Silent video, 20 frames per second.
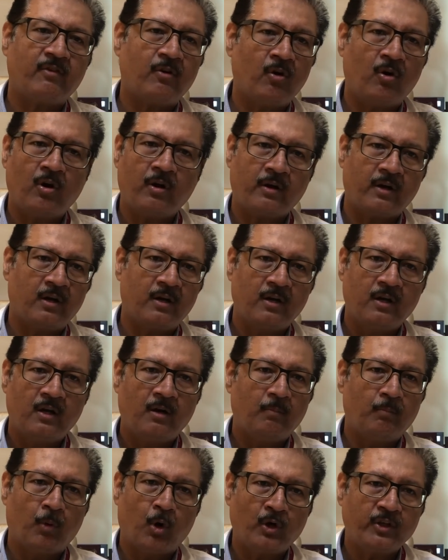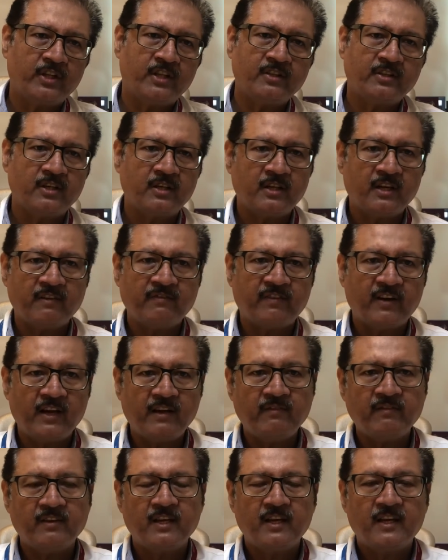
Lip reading: or more than 35,